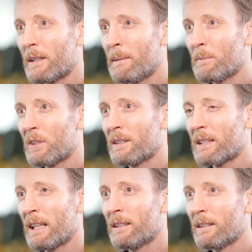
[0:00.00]
them since
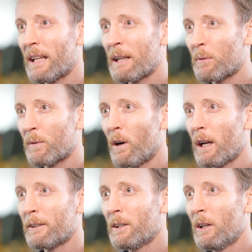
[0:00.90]
then, and they
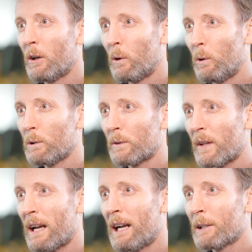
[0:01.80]
provide all of
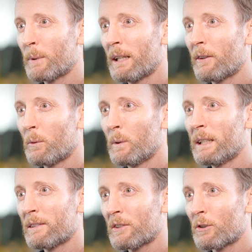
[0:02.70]
the hardware that we
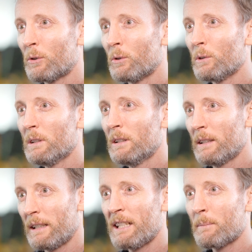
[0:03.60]
install
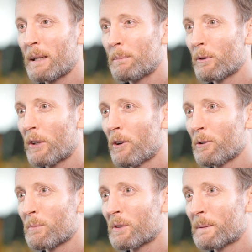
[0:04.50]
in people's
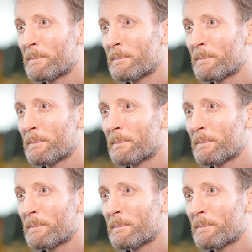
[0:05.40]
homes.